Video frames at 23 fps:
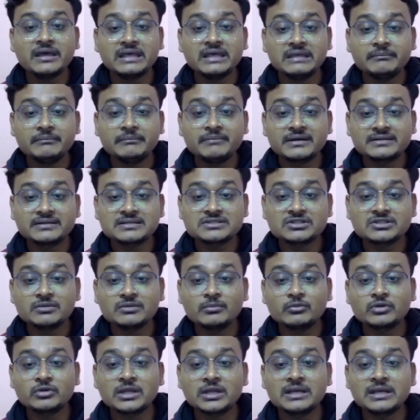emergence of
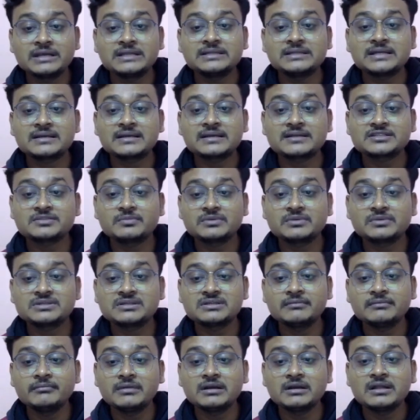morality that
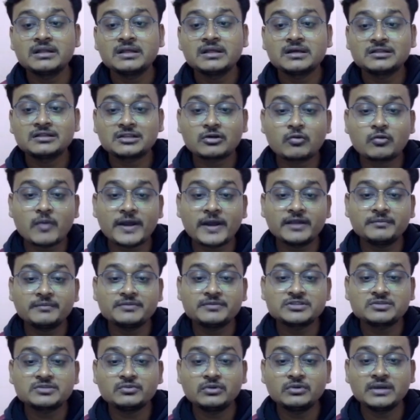resembled the quiet,
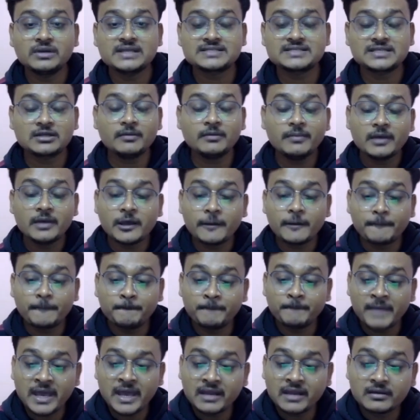peaceful nature of
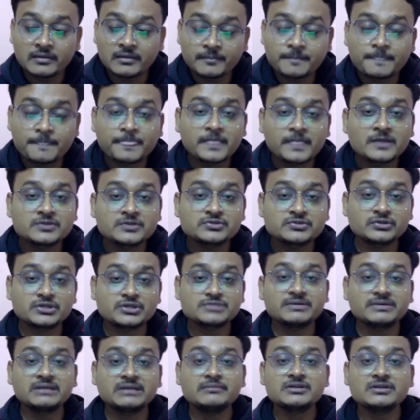man. So it is
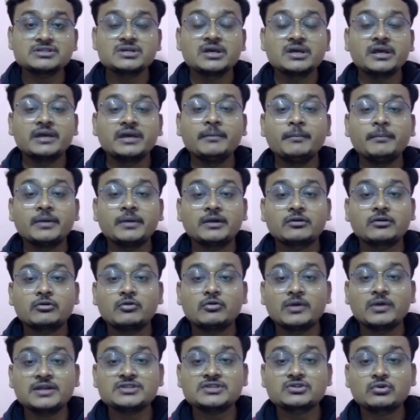very much important.
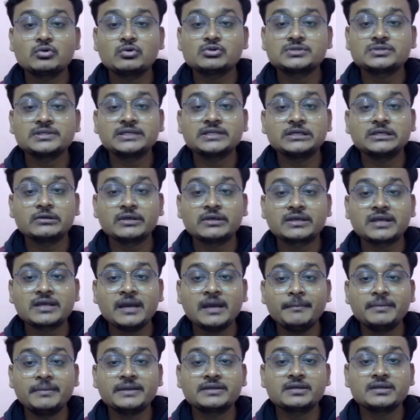What is close heroic
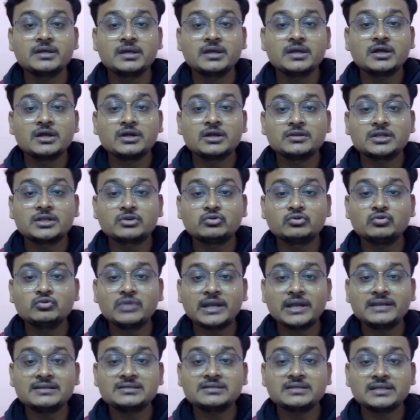couplet? The two
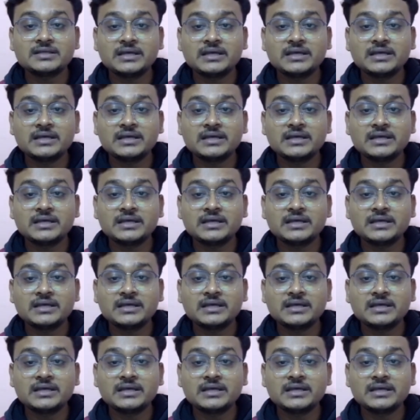lines